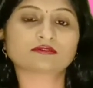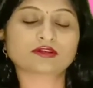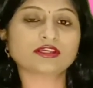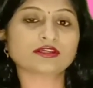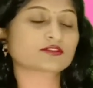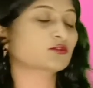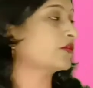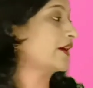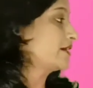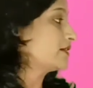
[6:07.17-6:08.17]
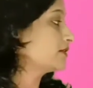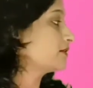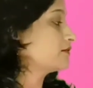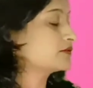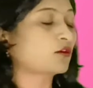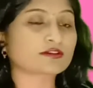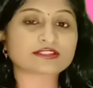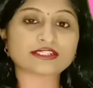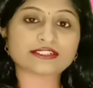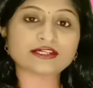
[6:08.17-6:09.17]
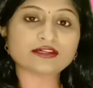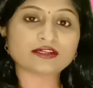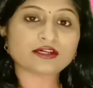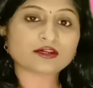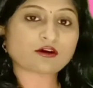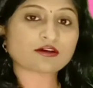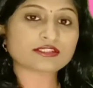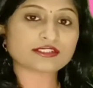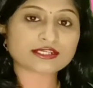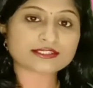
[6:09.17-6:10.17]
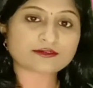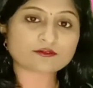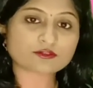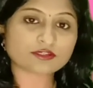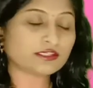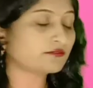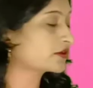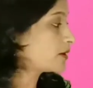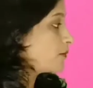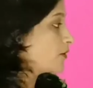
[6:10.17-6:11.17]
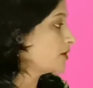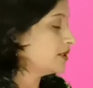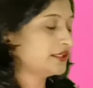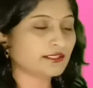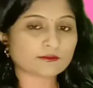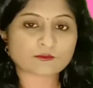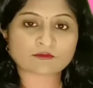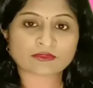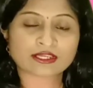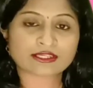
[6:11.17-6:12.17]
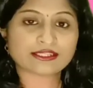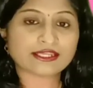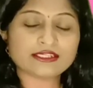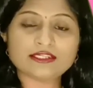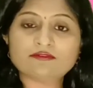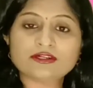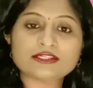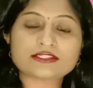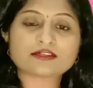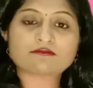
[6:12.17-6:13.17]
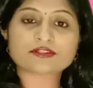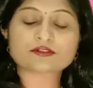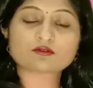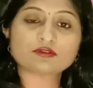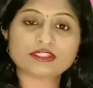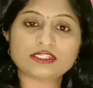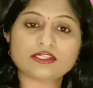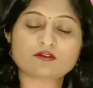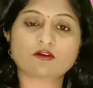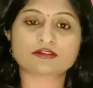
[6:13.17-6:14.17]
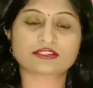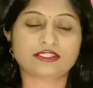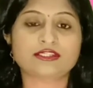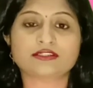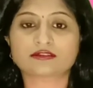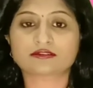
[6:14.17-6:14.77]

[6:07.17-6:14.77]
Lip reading: Okay, so find that cos theta. Cos theta is equals to E1 upon E. Then E1 is equals to E cos theta.